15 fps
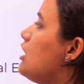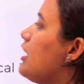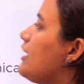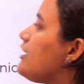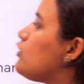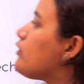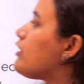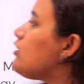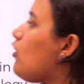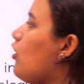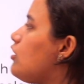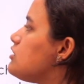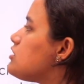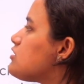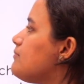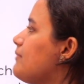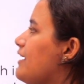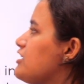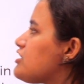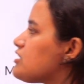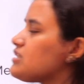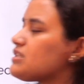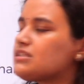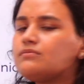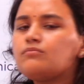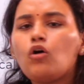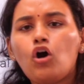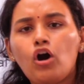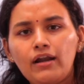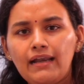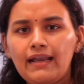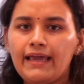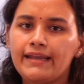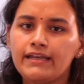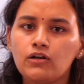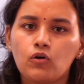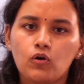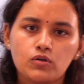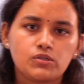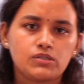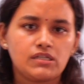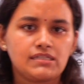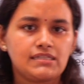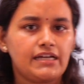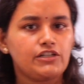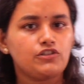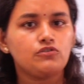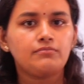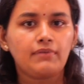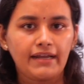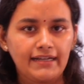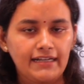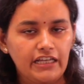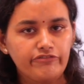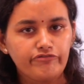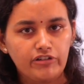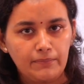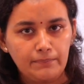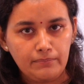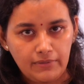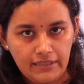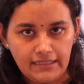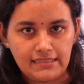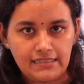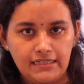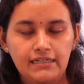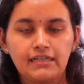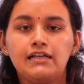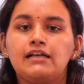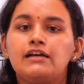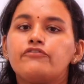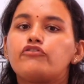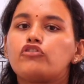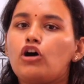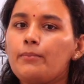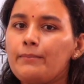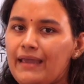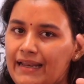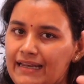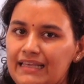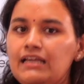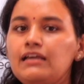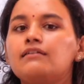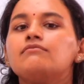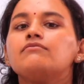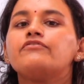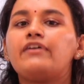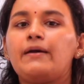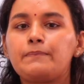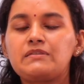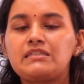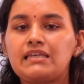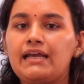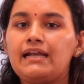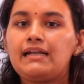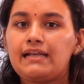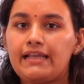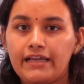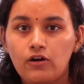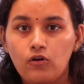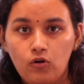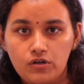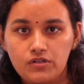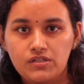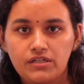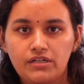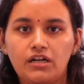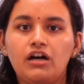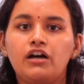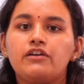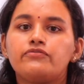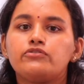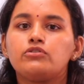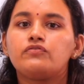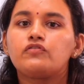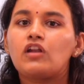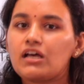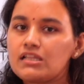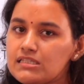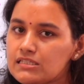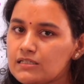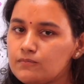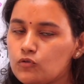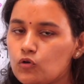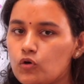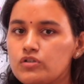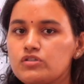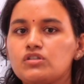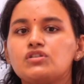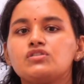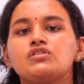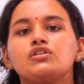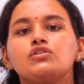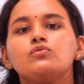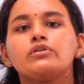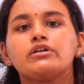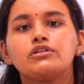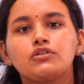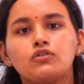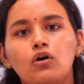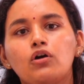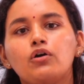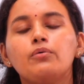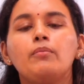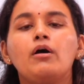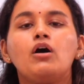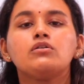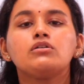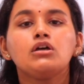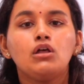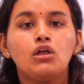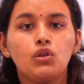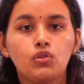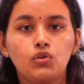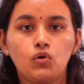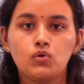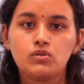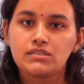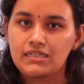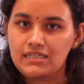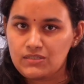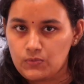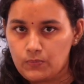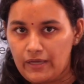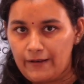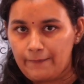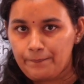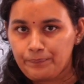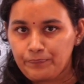And you can also mention some online courses that you might have completed from any website like Coursera. If you've done some courses, then you can talk about those as well.